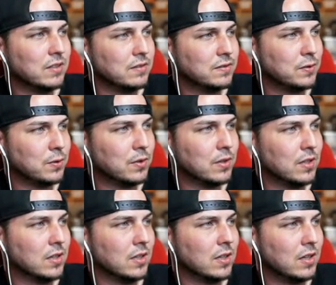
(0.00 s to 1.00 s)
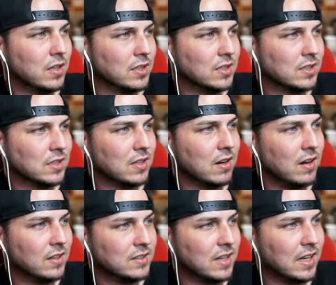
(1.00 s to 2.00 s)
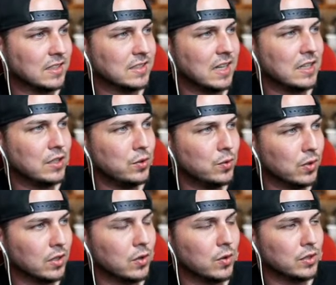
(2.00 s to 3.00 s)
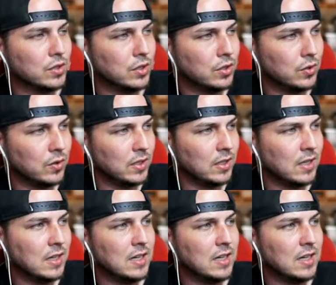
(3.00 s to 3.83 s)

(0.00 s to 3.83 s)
for this contest and you are going to do it,